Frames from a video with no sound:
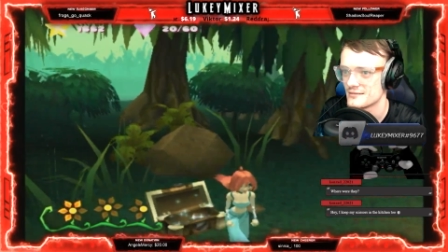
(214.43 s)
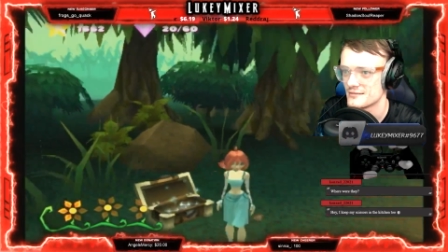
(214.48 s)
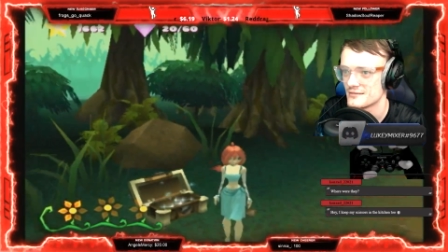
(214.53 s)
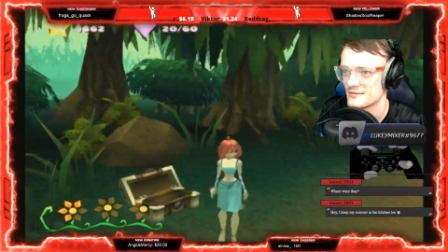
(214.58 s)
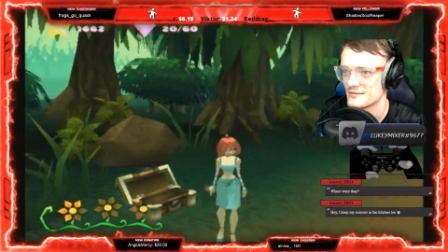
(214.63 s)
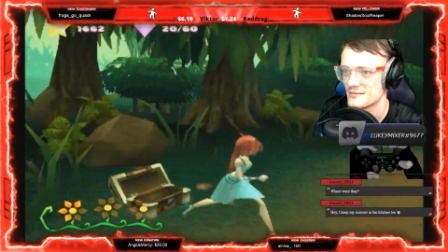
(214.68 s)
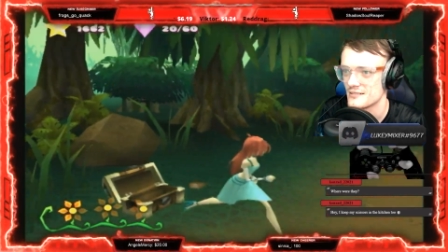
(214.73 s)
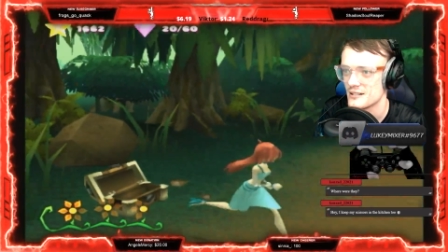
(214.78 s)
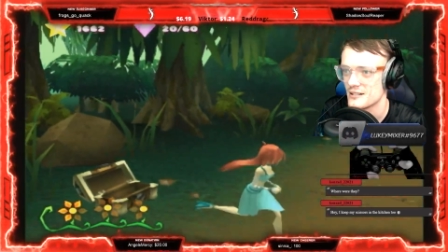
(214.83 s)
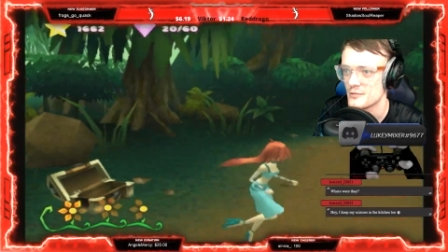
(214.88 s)

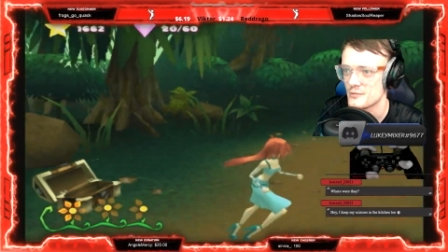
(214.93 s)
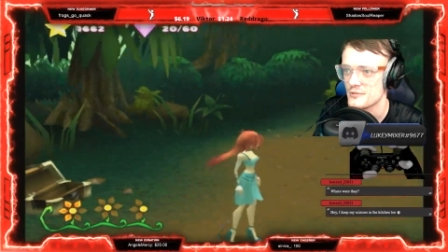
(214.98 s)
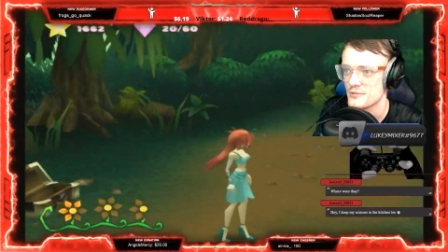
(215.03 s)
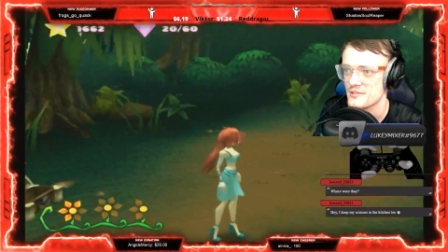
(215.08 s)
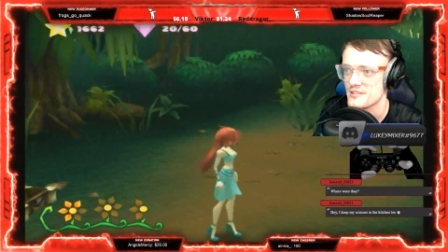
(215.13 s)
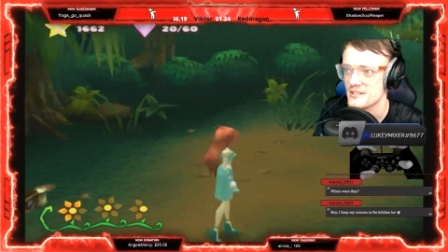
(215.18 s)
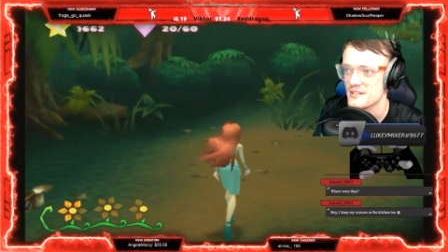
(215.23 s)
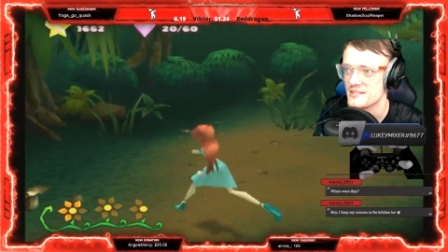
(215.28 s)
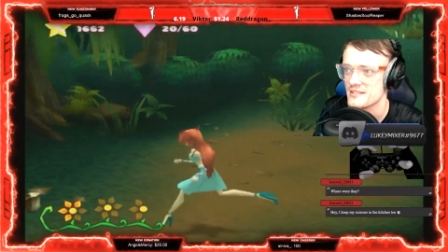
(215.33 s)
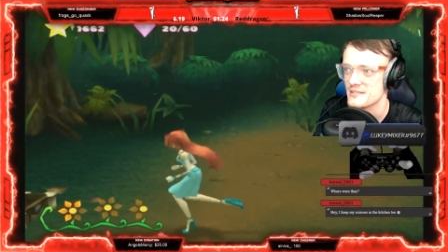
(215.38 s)
Oh, more
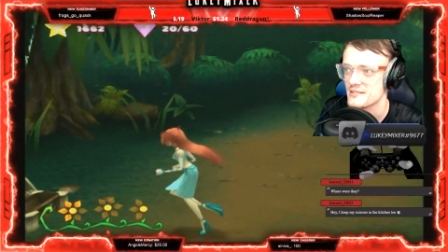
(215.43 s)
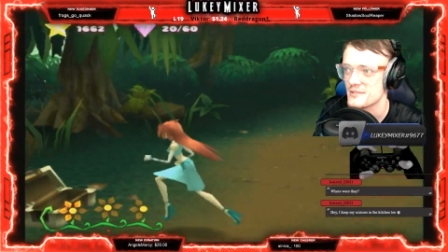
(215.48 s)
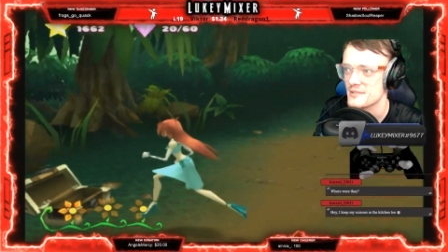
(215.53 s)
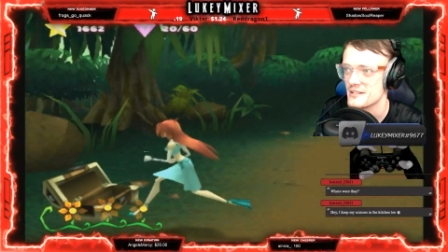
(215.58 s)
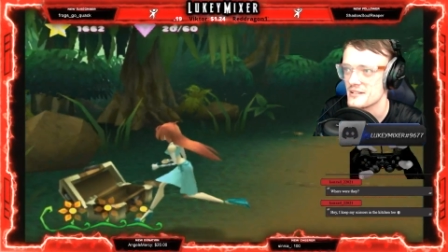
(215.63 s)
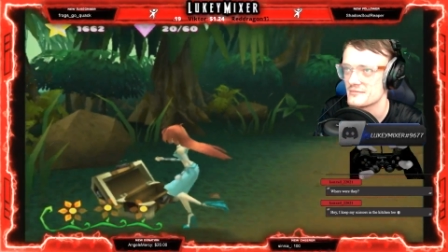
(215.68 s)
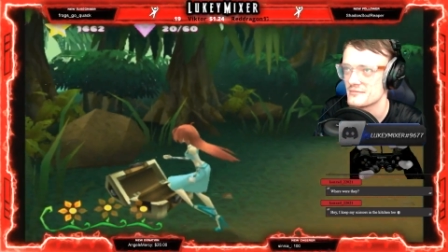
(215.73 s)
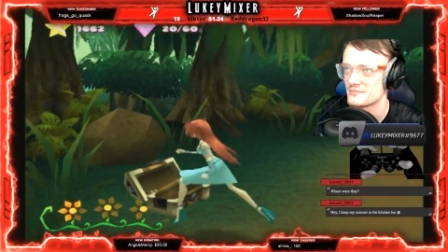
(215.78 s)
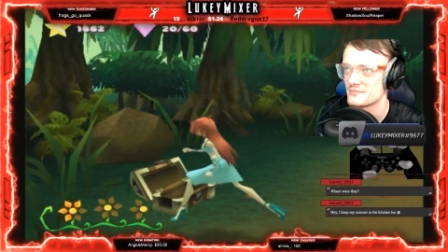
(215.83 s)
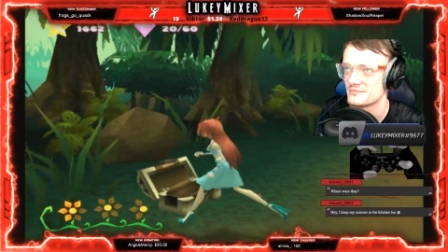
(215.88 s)
stars, I bet.
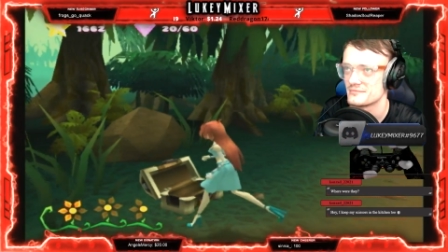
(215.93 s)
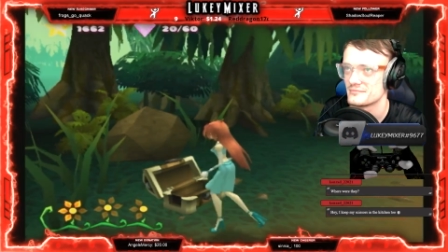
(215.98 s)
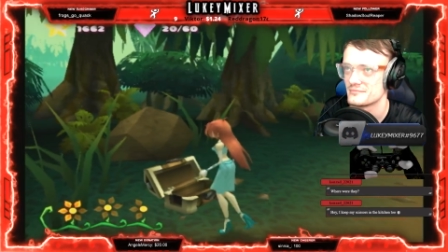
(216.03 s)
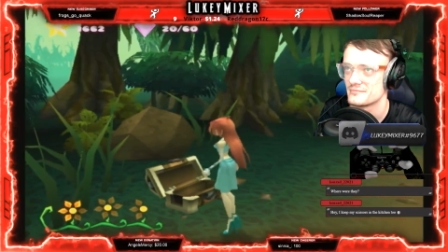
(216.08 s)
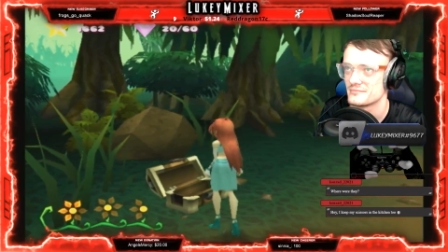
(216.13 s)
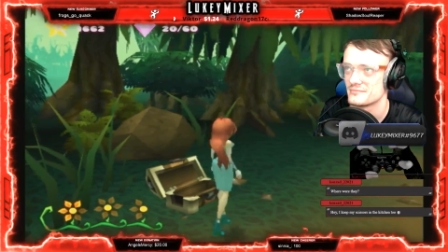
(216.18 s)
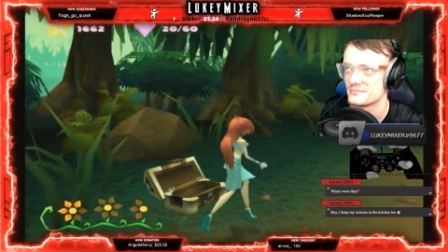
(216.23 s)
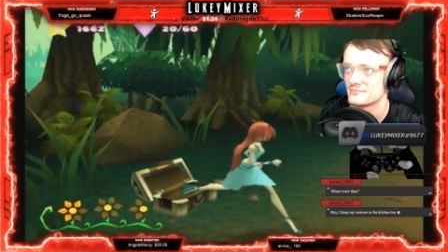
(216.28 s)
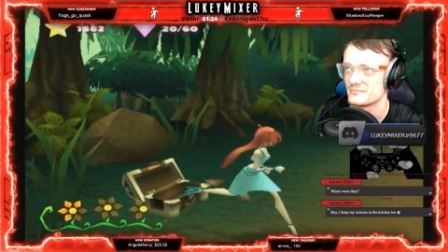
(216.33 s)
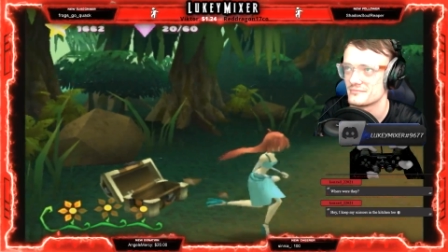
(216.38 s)

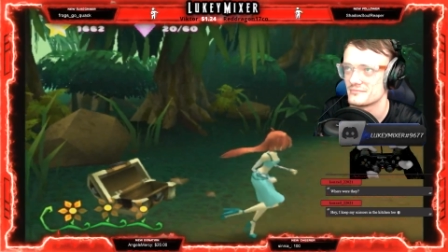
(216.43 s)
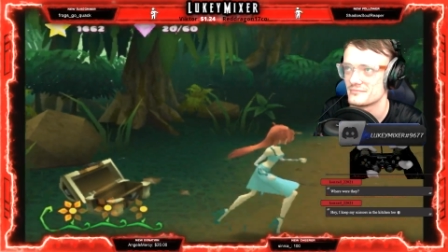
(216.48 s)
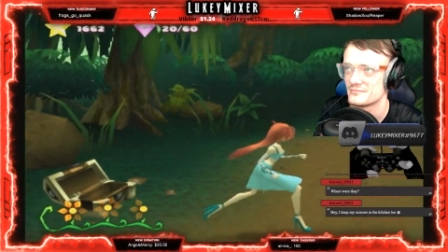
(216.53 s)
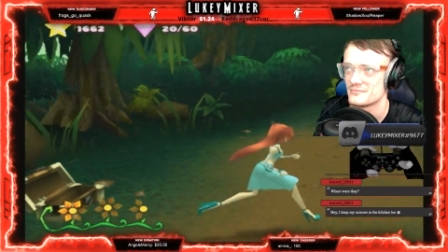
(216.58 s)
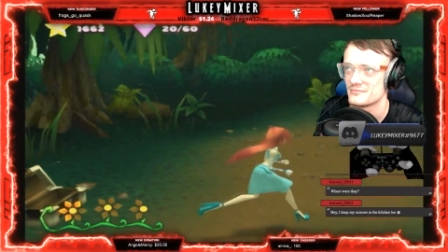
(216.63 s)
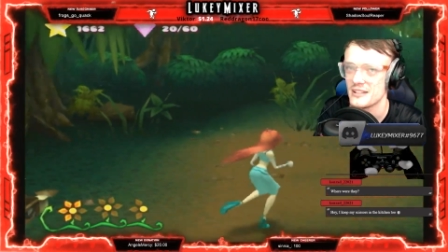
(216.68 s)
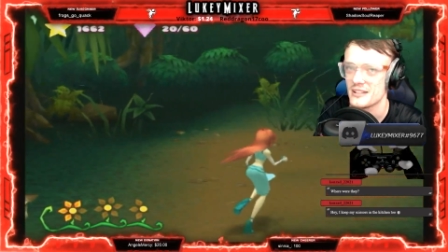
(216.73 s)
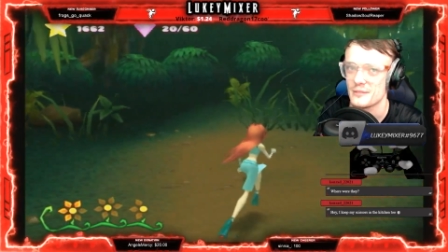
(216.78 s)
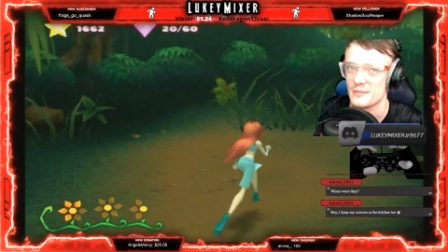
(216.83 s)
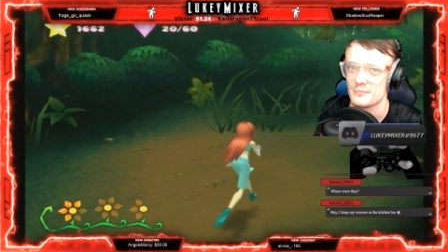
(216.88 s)

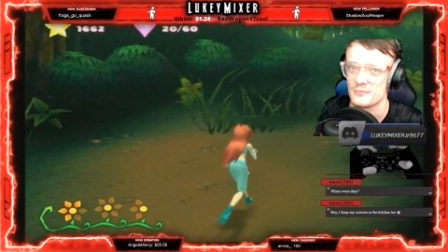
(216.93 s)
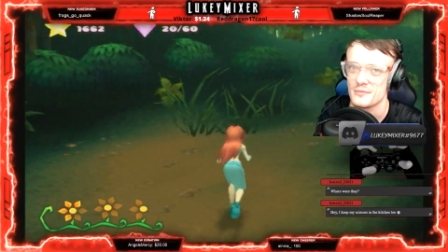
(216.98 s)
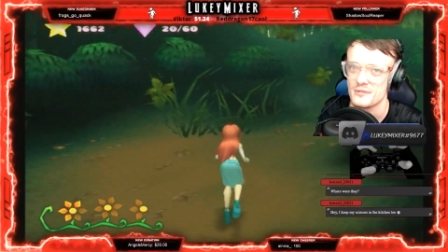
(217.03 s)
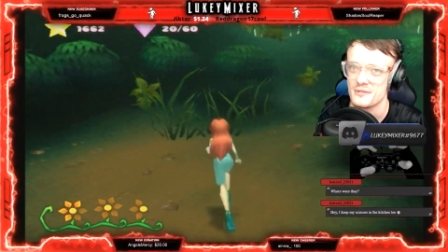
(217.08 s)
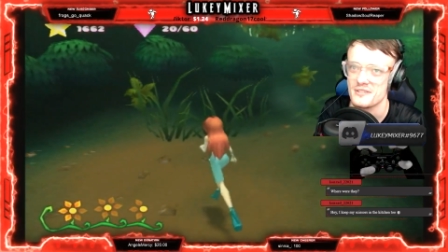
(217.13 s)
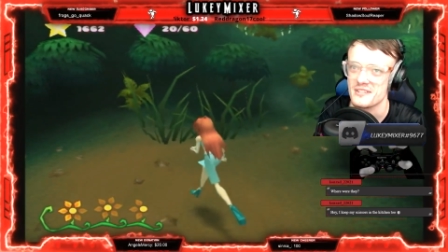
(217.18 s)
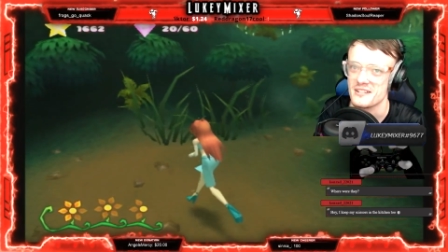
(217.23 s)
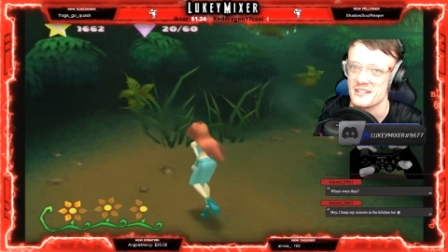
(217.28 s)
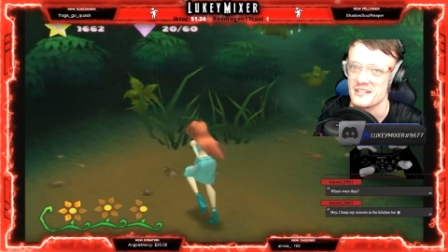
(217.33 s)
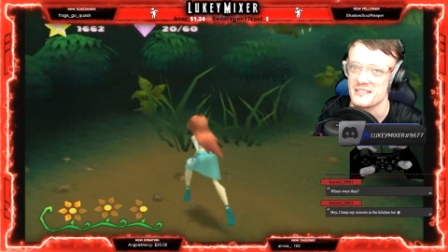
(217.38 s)
Yep, more
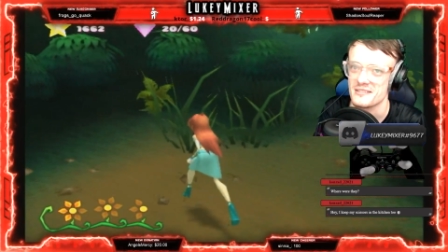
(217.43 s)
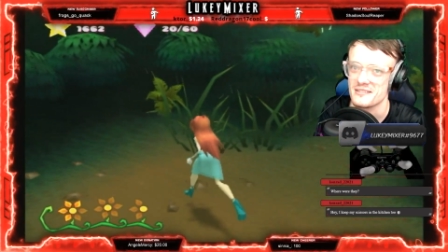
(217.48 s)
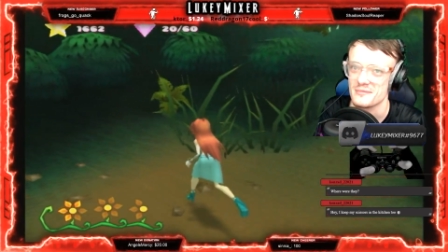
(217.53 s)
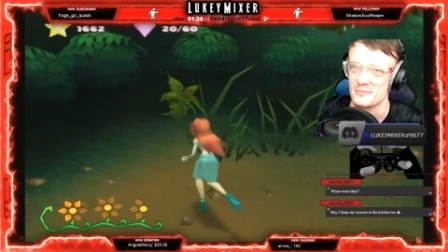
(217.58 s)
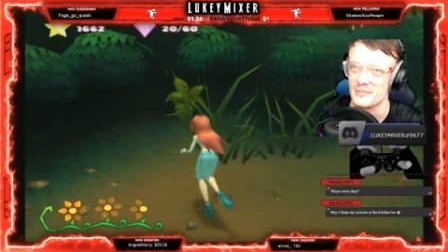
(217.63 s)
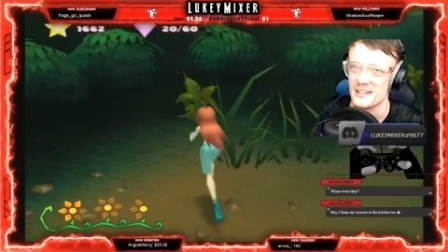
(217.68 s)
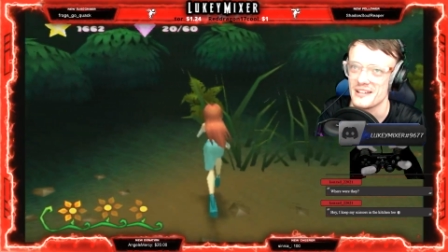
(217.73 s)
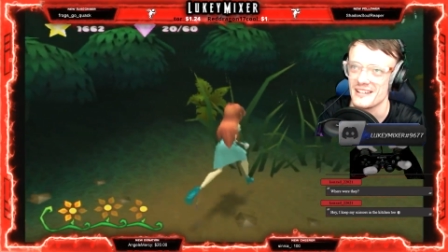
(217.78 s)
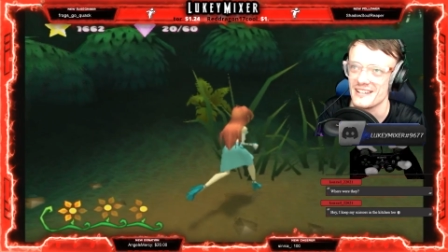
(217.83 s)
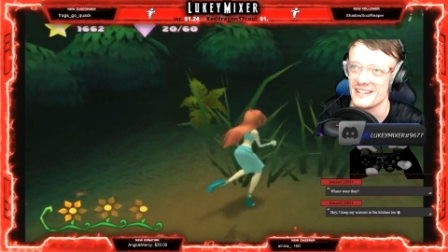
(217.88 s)
stars.
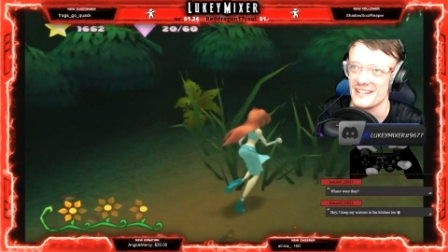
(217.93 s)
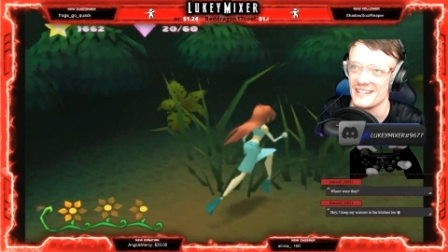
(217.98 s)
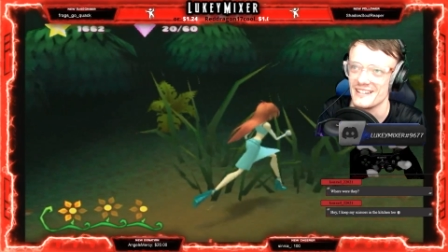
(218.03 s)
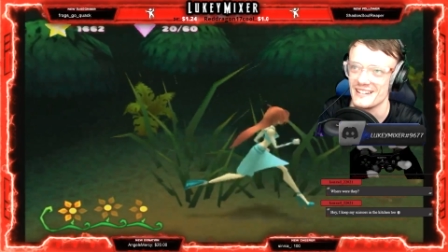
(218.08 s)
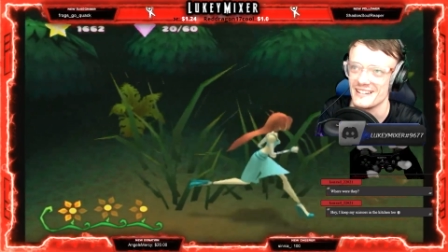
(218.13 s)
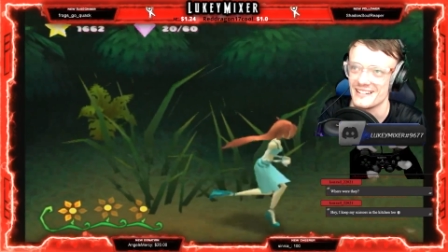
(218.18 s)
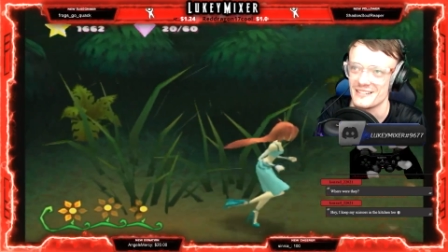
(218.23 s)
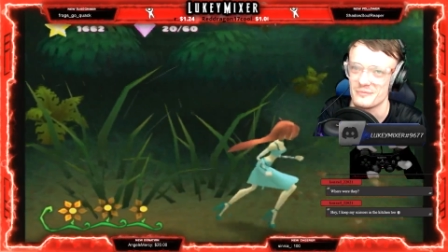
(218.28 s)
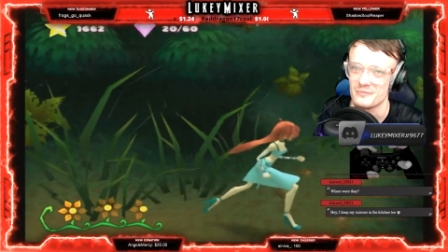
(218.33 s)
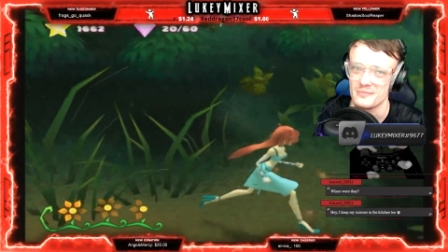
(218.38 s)

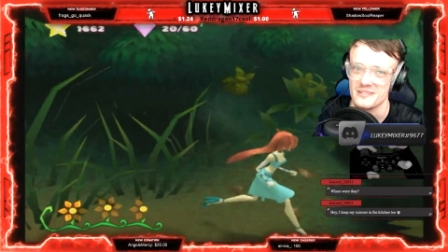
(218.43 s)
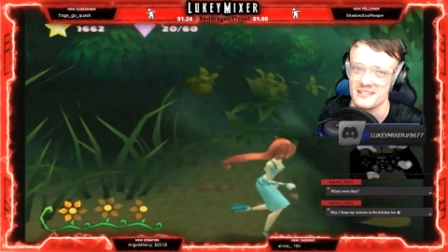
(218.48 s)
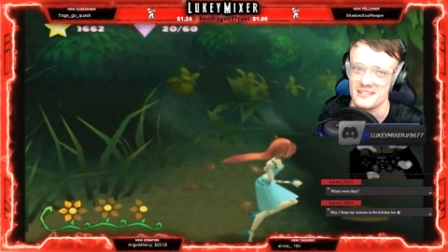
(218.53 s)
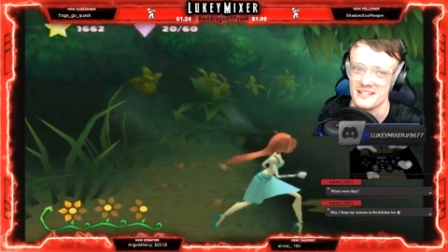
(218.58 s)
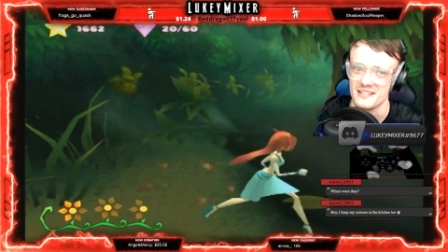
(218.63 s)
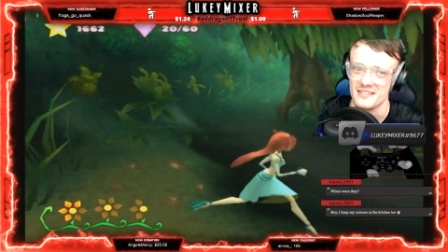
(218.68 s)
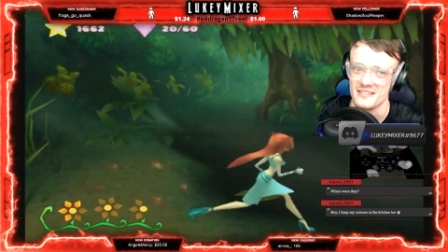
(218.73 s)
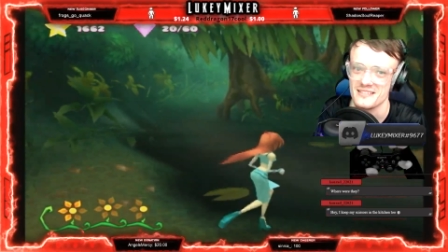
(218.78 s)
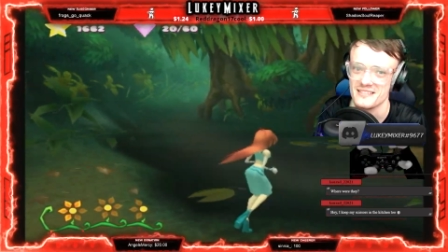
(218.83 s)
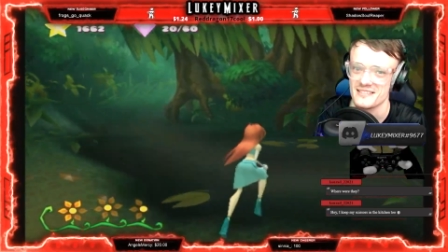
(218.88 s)
Potatoes.